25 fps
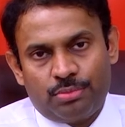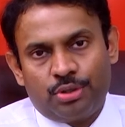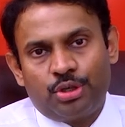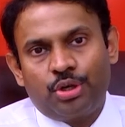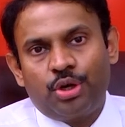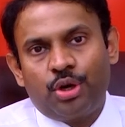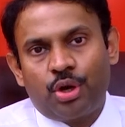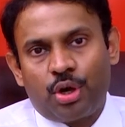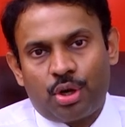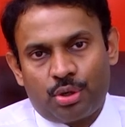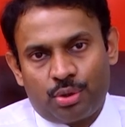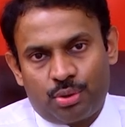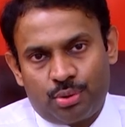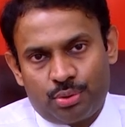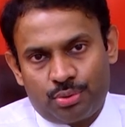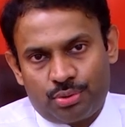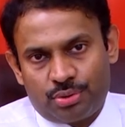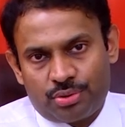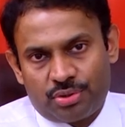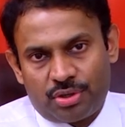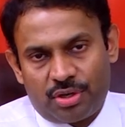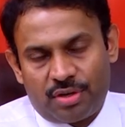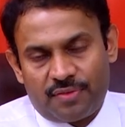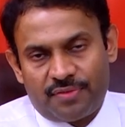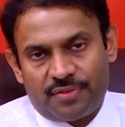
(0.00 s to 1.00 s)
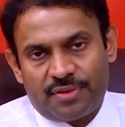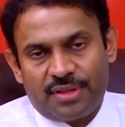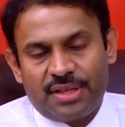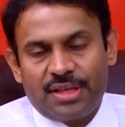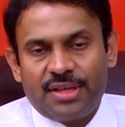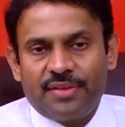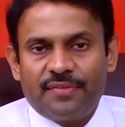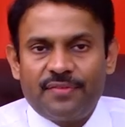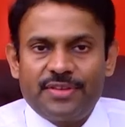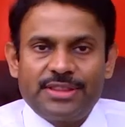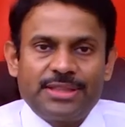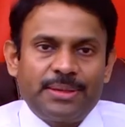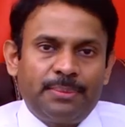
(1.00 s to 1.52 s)
not too soft,
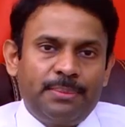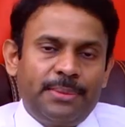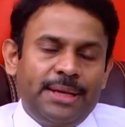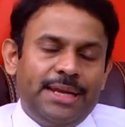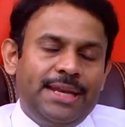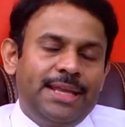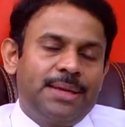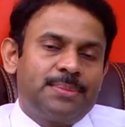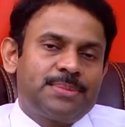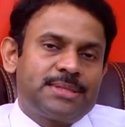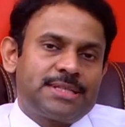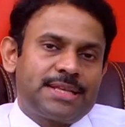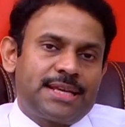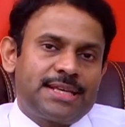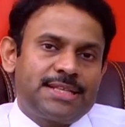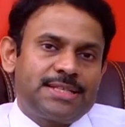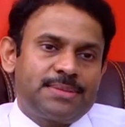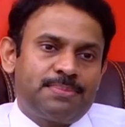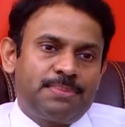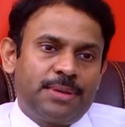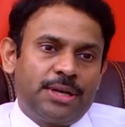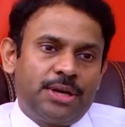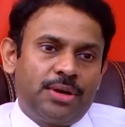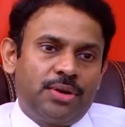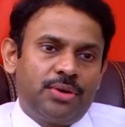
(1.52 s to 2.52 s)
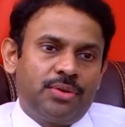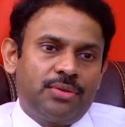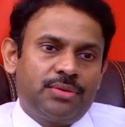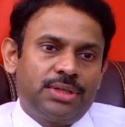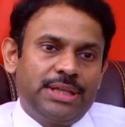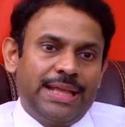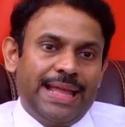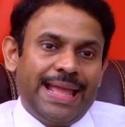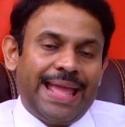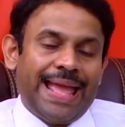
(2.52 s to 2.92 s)
with a medium-sized pillow.